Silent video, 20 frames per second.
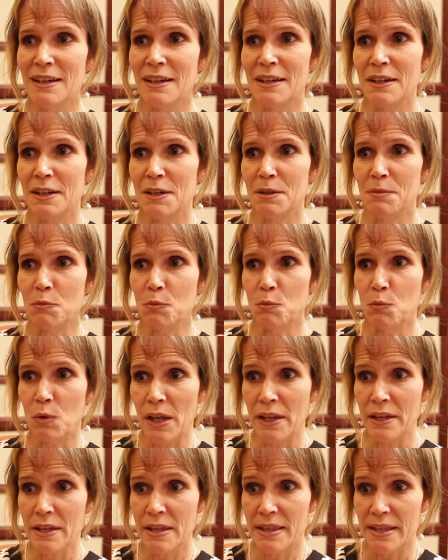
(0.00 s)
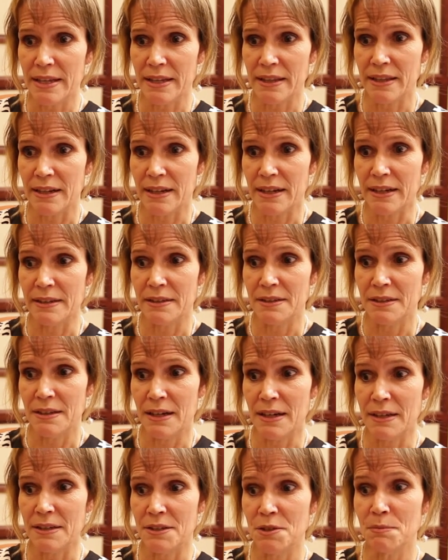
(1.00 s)
One thing that
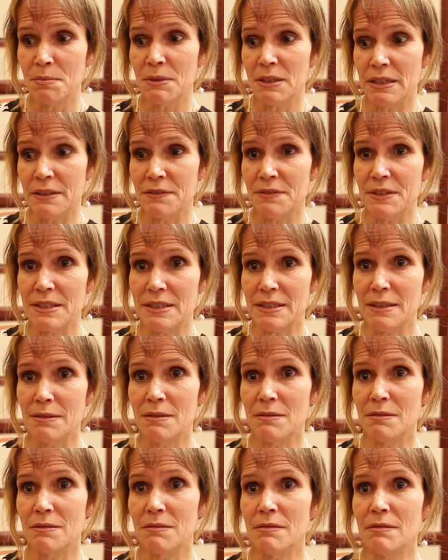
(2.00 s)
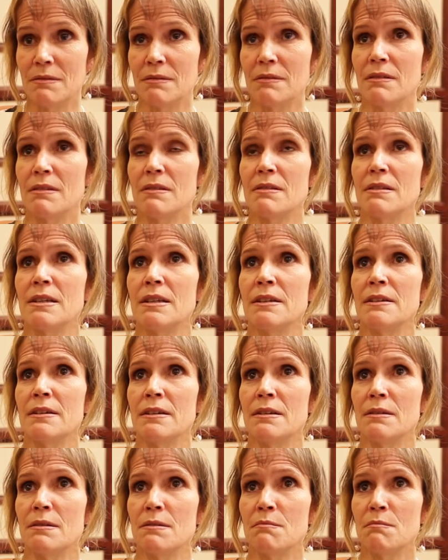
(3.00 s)
I do believe is that
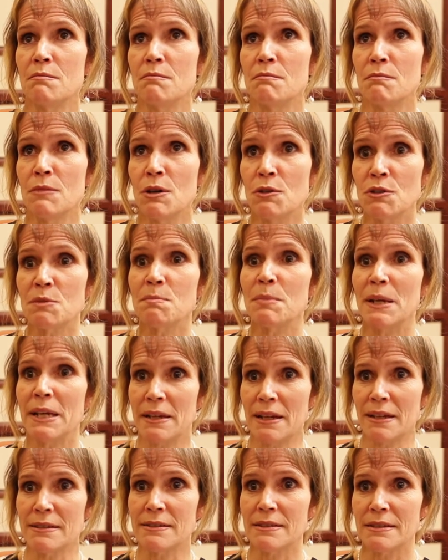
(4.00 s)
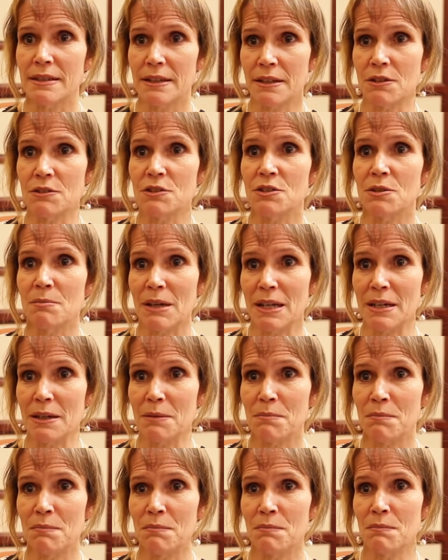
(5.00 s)
most pain has a
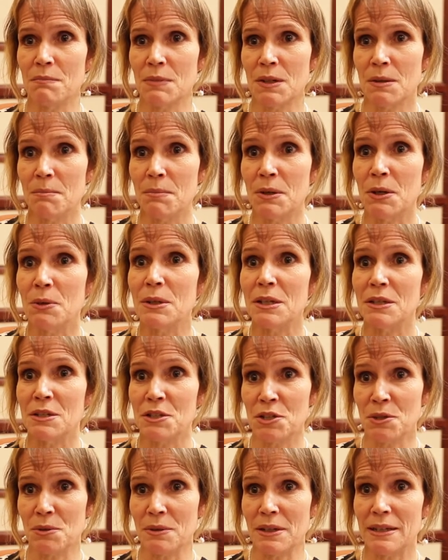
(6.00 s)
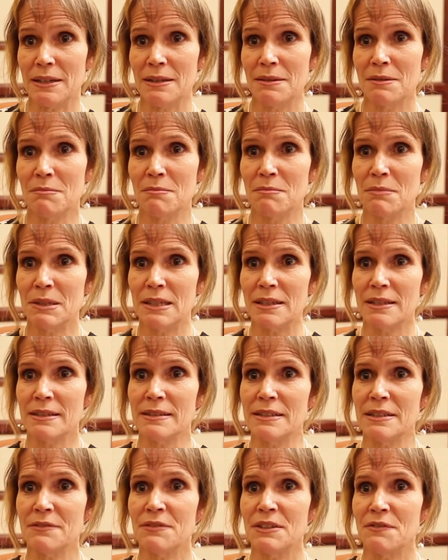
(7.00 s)
psychosomatic component to it,
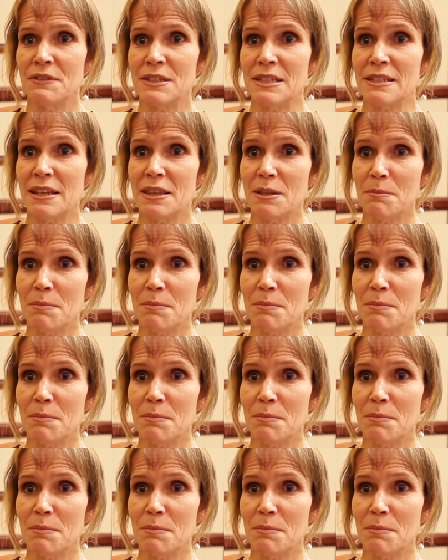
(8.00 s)
because even if it's not